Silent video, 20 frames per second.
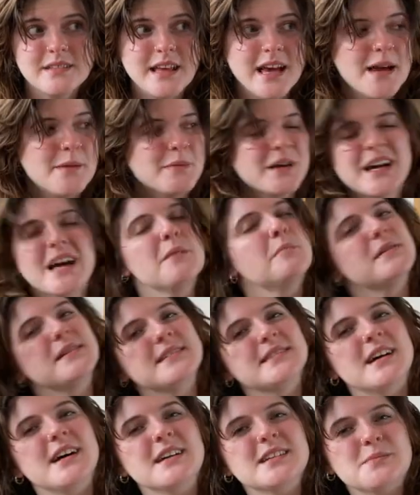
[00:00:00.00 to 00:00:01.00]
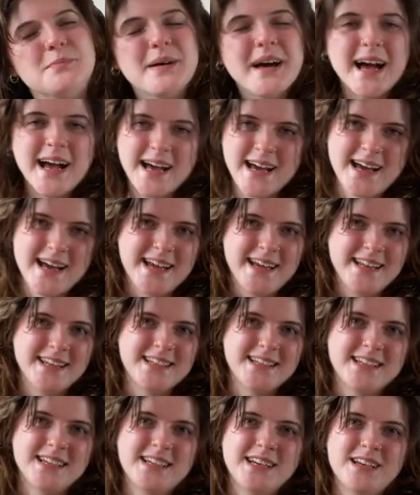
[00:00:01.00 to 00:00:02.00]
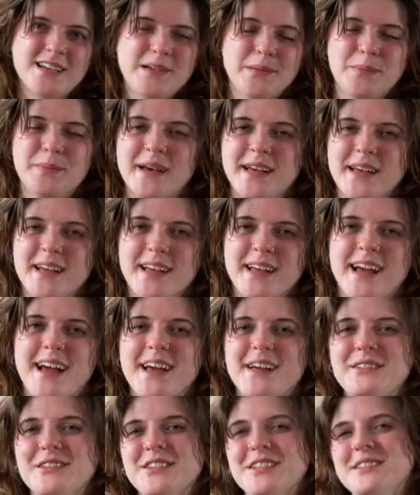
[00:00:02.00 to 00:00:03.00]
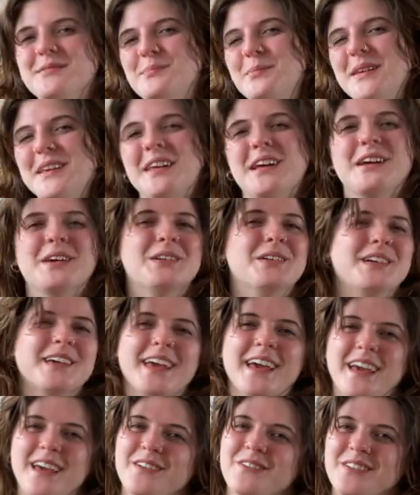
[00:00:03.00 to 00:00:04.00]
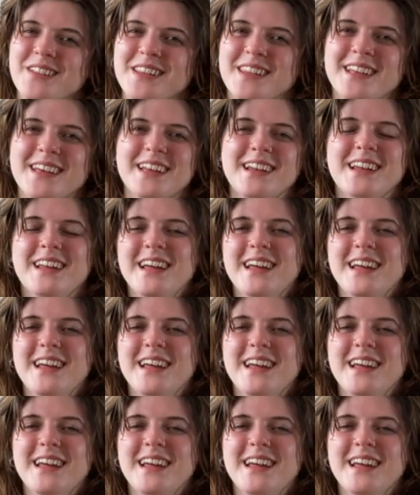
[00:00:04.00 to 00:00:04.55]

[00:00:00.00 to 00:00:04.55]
I'm a couple socks behind, but I'm just being okay with it.